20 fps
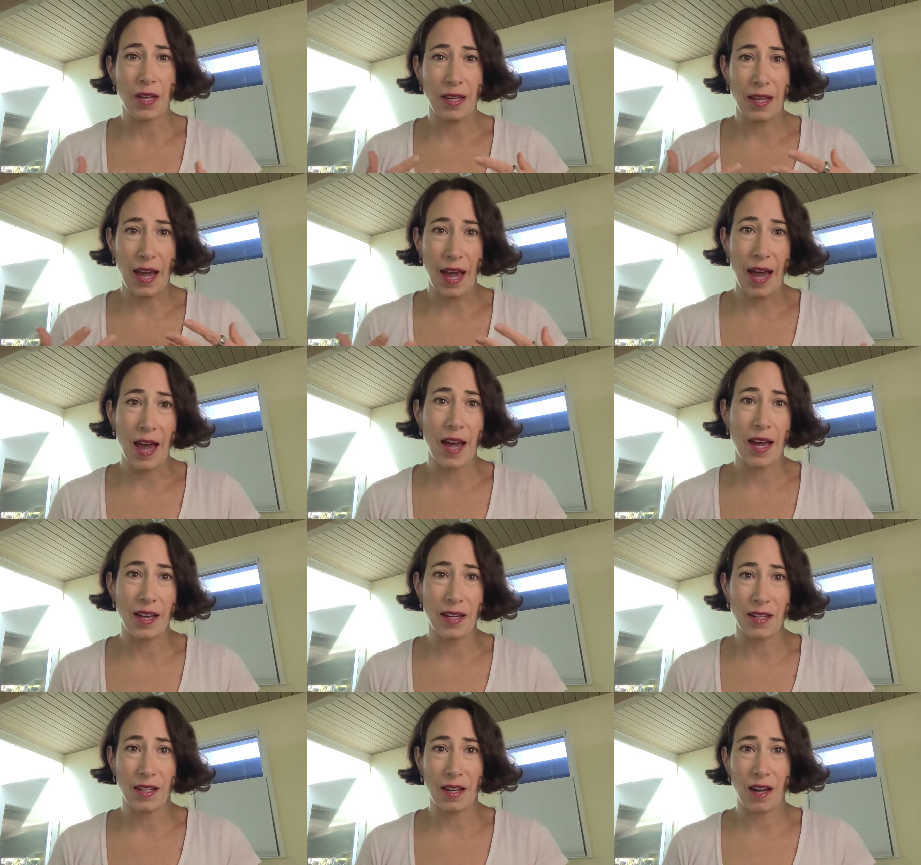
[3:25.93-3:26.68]

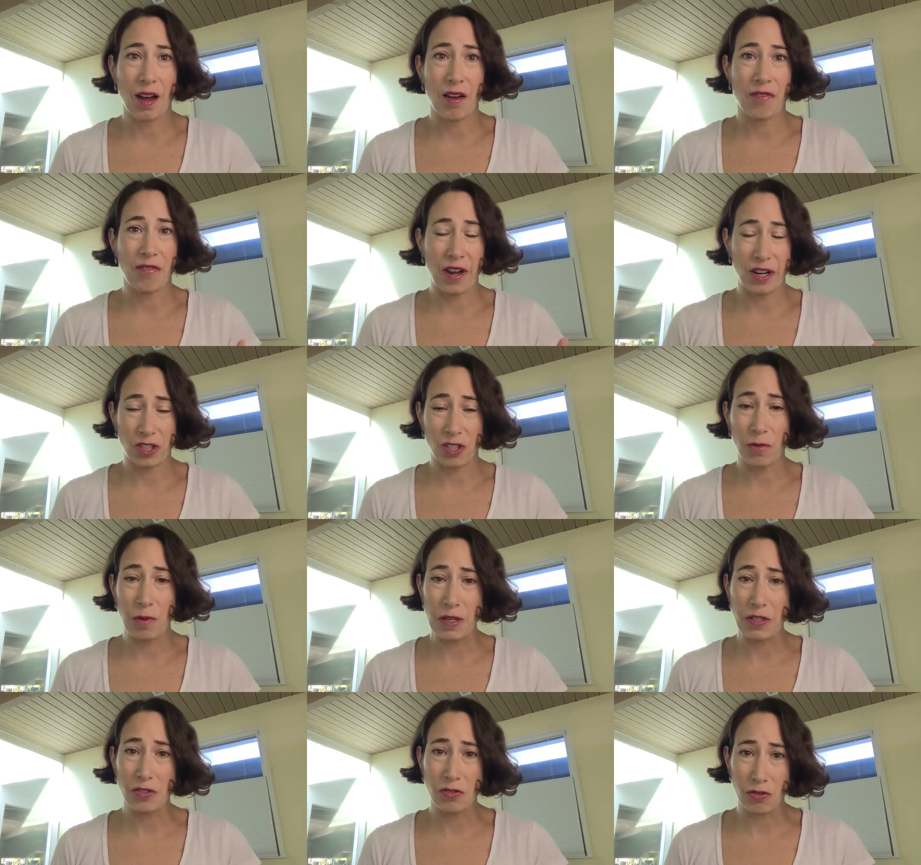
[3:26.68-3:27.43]
can affect
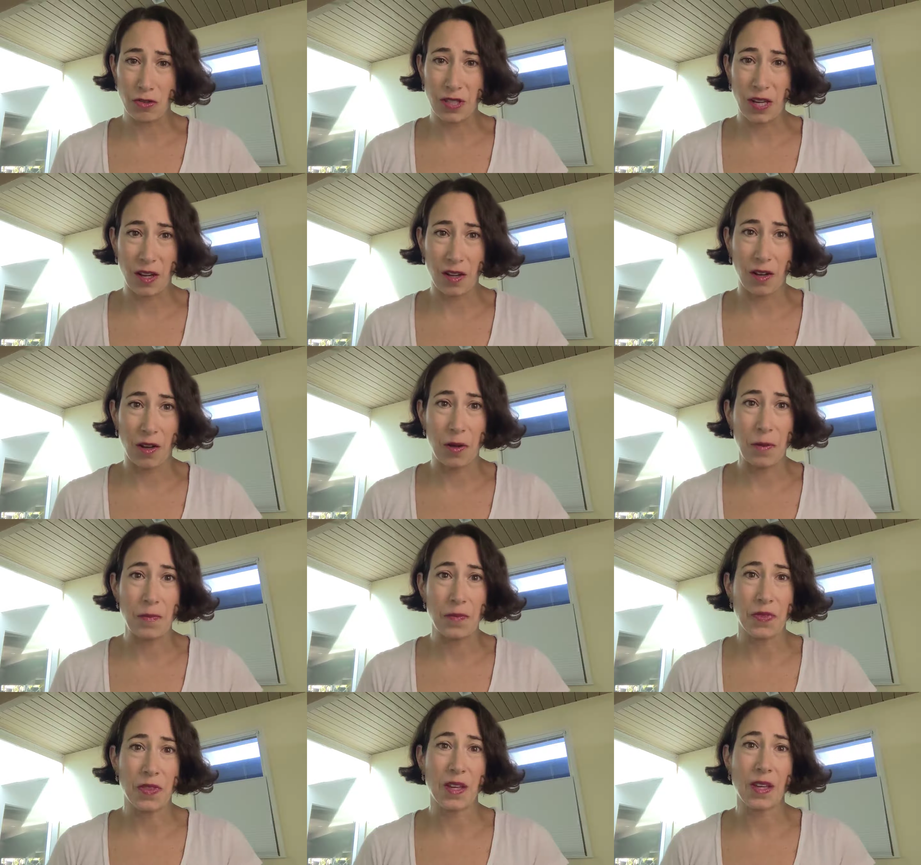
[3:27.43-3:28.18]
your menstrual
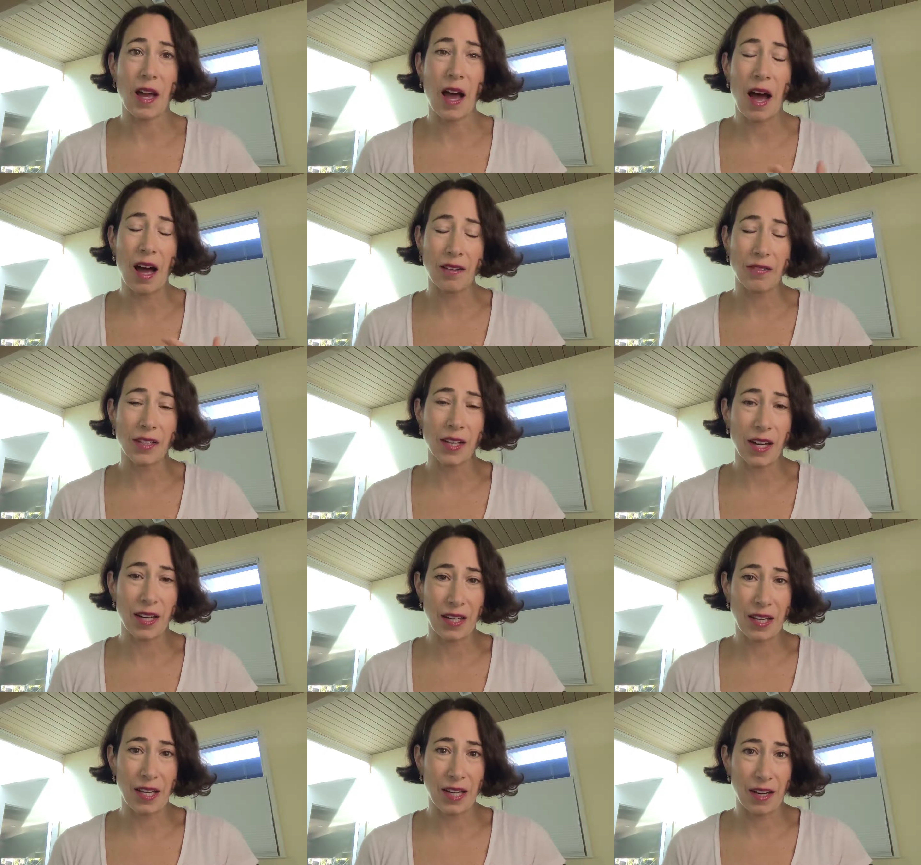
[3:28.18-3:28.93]
cycle. The
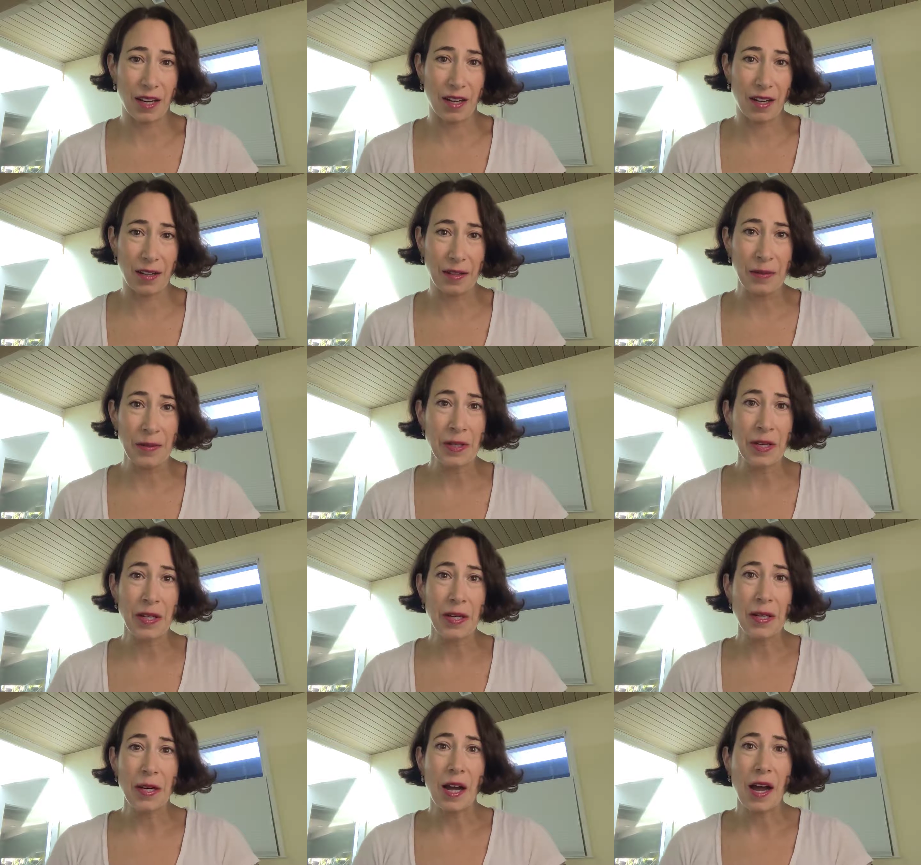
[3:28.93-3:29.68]
caveat here
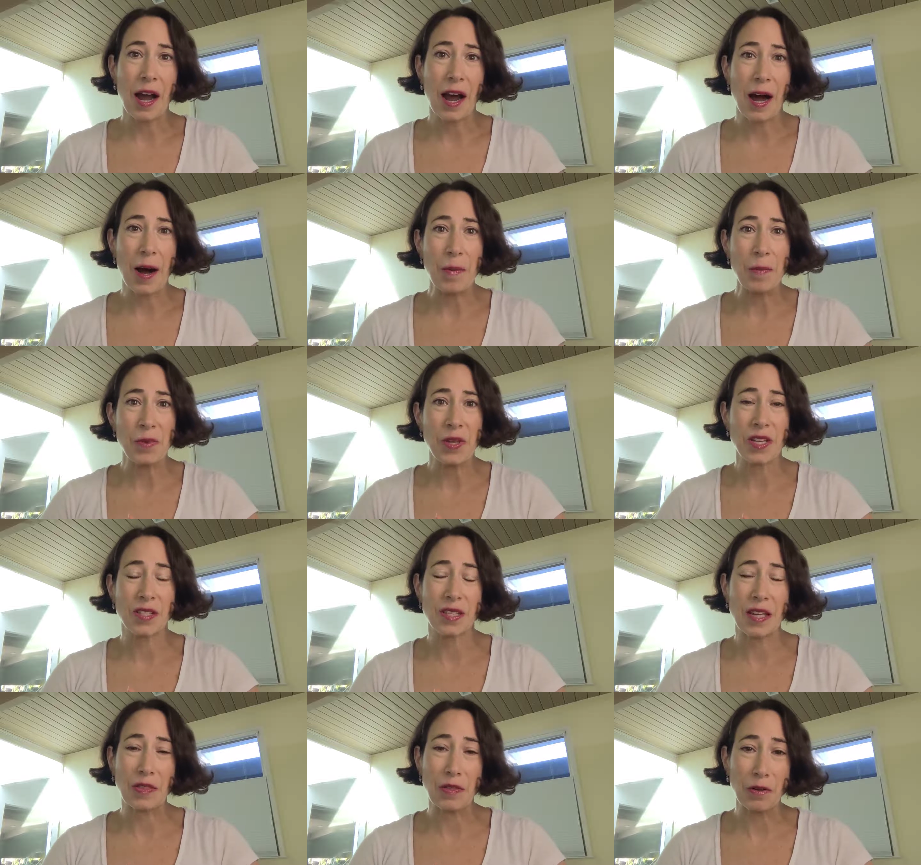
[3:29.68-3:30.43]

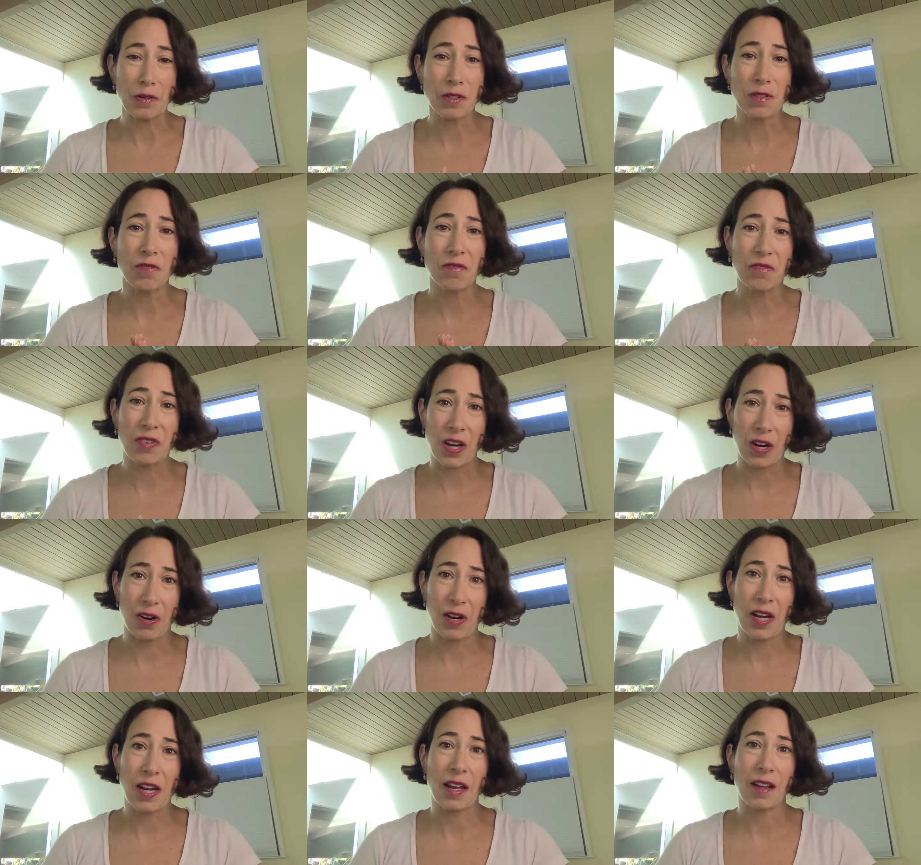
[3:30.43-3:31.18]
is that there's
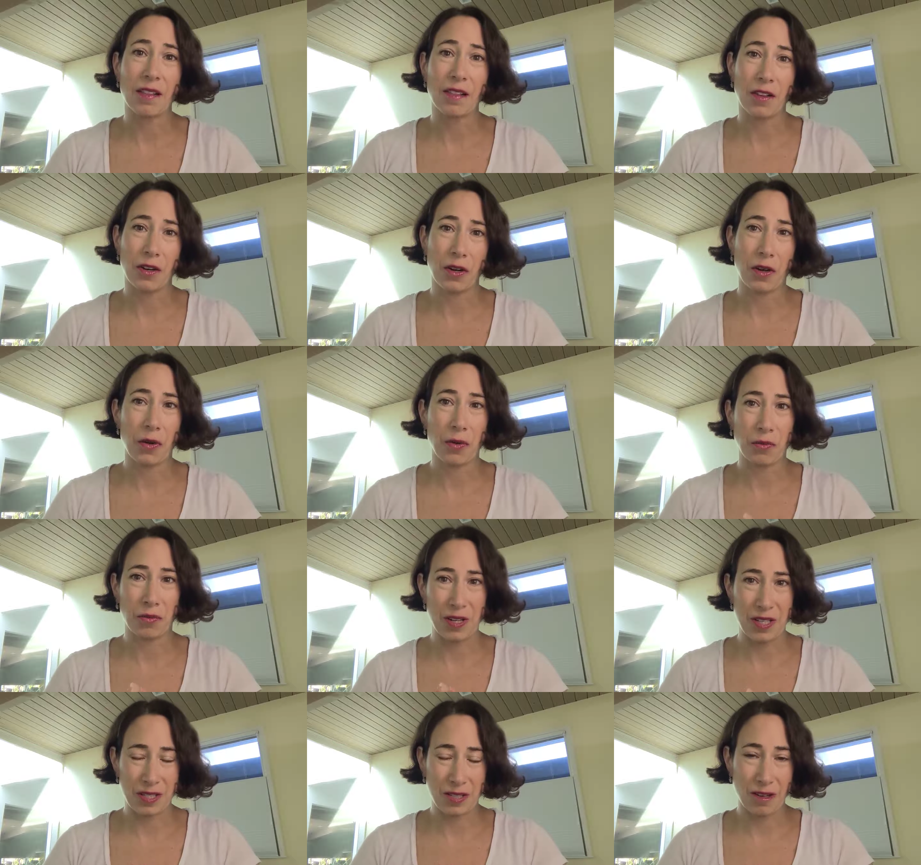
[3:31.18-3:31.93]
very little
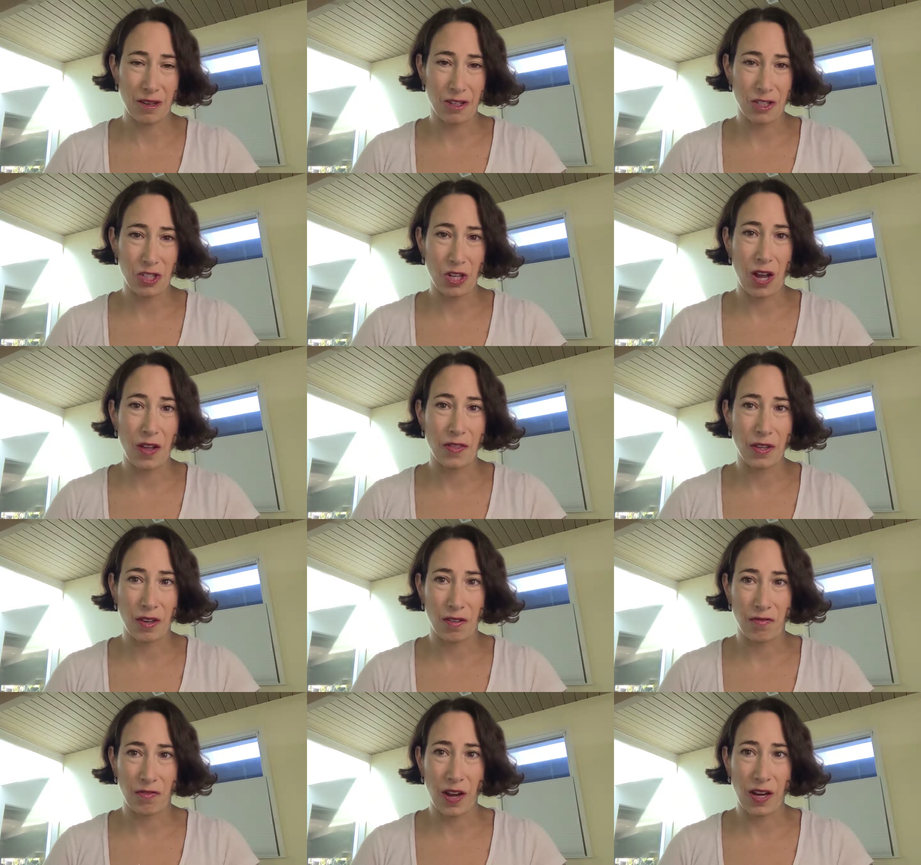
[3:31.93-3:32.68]
research on the
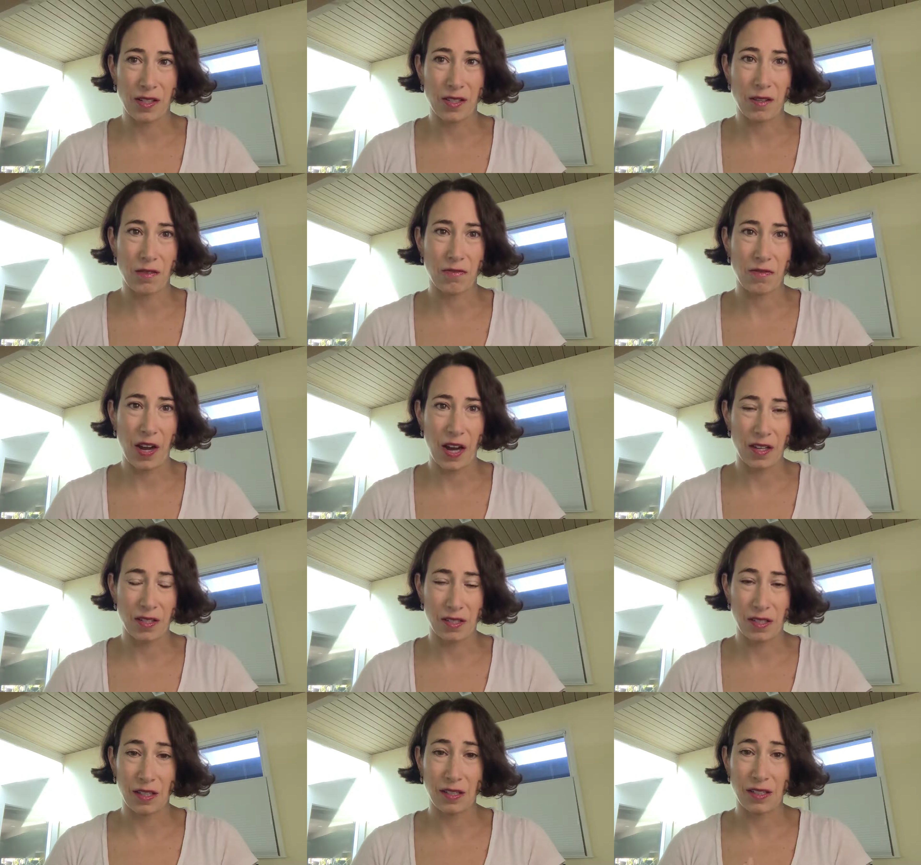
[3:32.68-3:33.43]
effects of
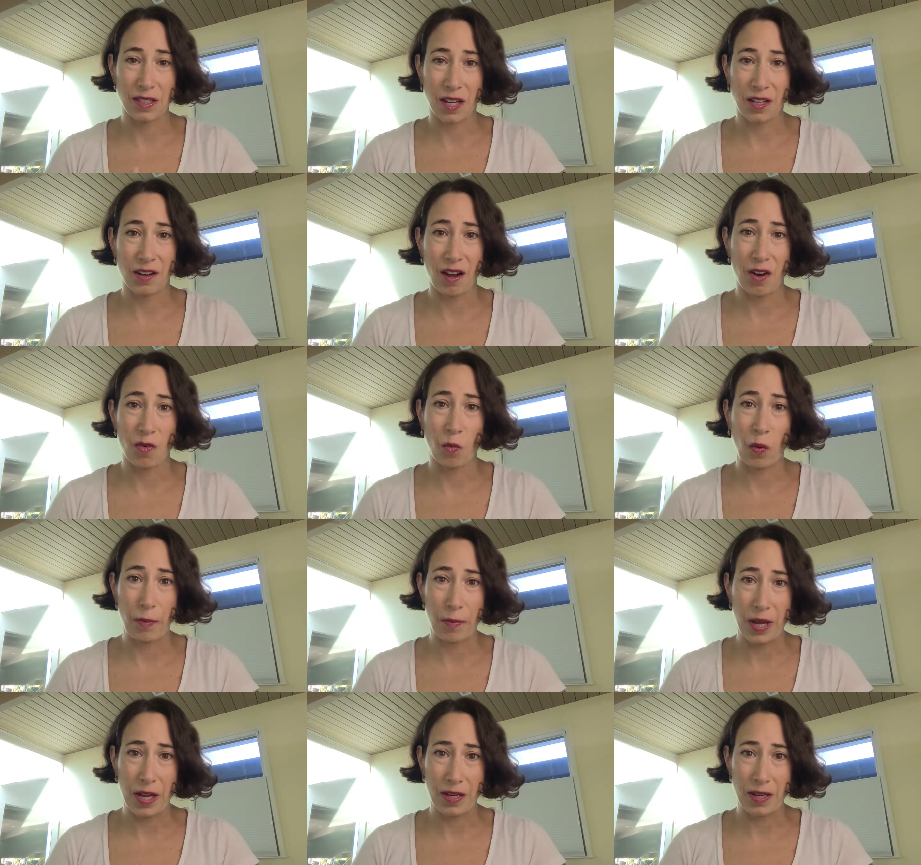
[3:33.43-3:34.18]
fasting done on
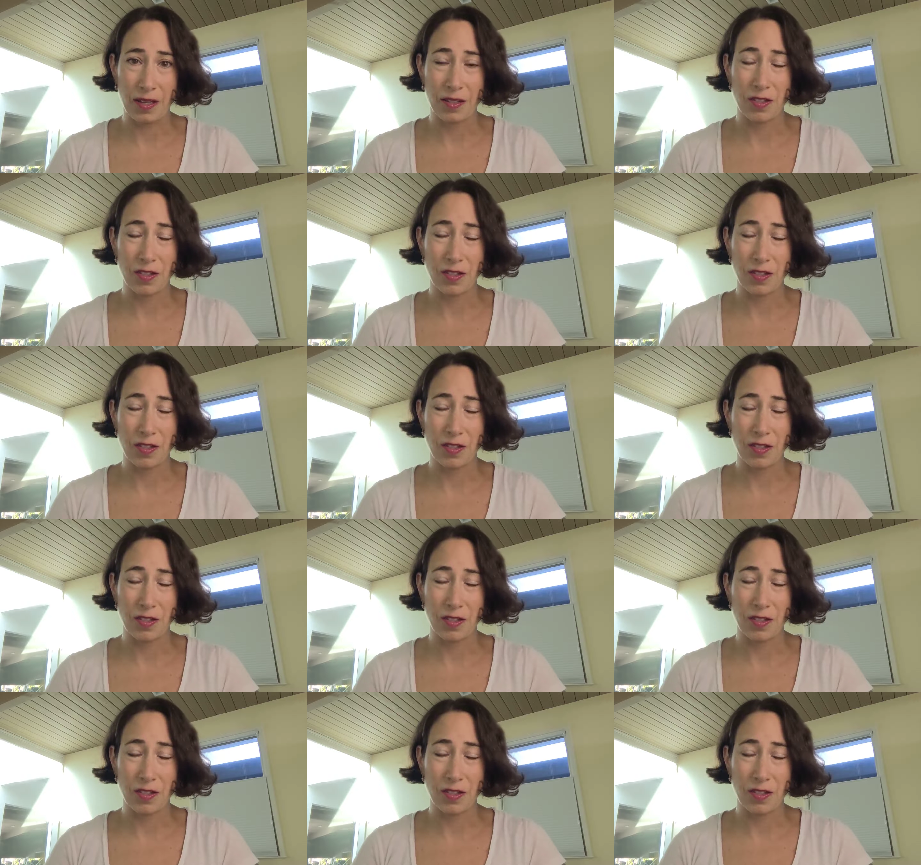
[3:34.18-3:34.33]
women.